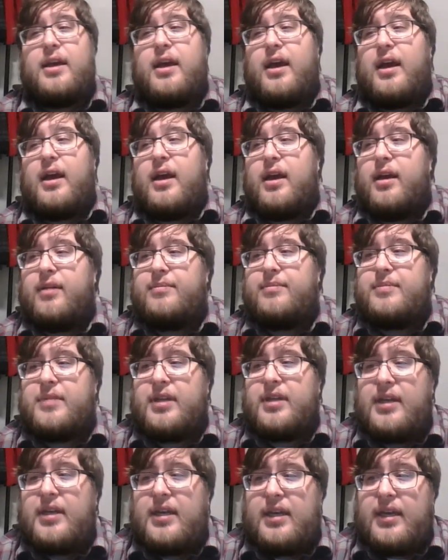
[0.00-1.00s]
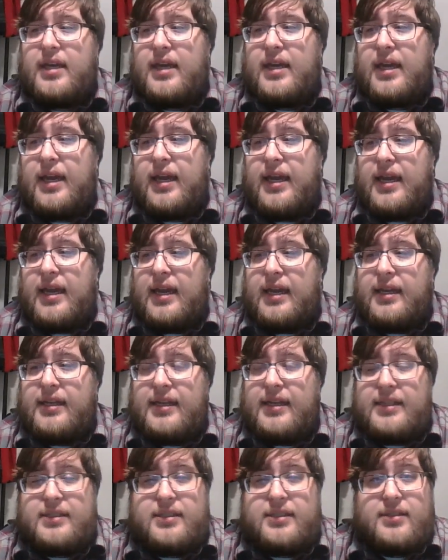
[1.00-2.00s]
Um, and
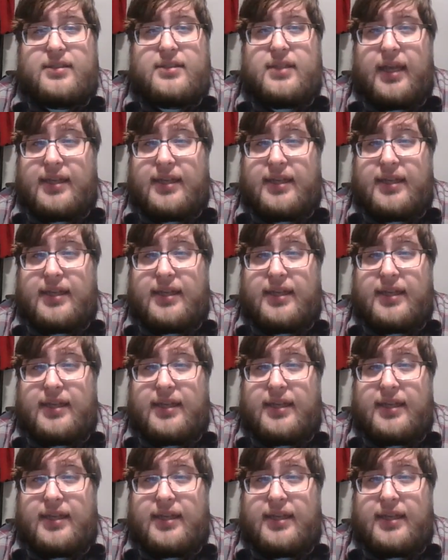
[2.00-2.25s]
it's